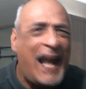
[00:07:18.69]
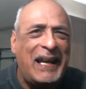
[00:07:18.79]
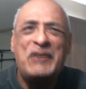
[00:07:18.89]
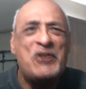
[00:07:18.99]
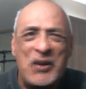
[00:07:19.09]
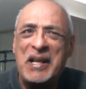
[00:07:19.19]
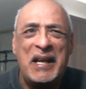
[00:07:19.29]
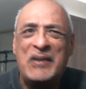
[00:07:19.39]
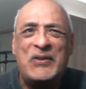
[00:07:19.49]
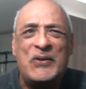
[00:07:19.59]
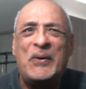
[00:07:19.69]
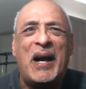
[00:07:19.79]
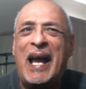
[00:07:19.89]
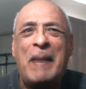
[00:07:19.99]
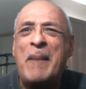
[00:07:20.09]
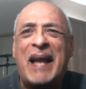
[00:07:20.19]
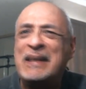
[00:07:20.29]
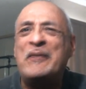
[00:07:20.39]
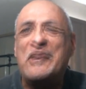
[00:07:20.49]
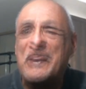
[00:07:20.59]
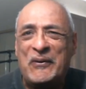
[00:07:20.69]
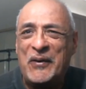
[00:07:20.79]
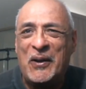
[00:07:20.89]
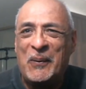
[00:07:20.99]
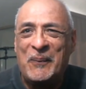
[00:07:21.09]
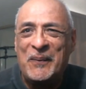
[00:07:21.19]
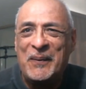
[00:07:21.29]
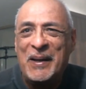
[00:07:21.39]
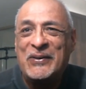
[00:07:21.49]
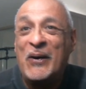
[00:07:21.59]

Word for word: and I could turn it into a magnificent film."